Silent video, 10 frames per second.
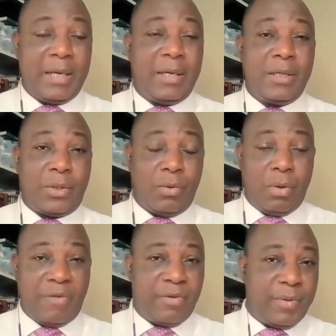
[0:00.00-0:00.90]
He needs to
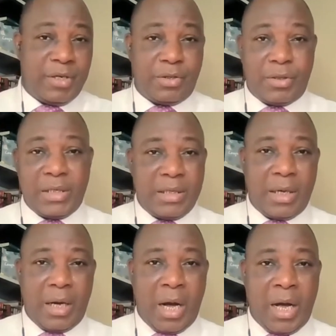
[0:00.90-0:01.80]
look everybody straight in
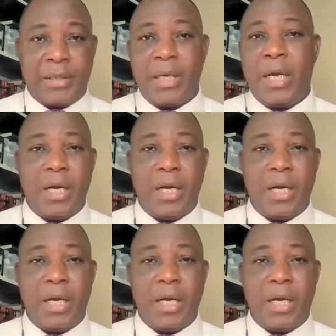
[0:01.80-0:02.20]
the eyes.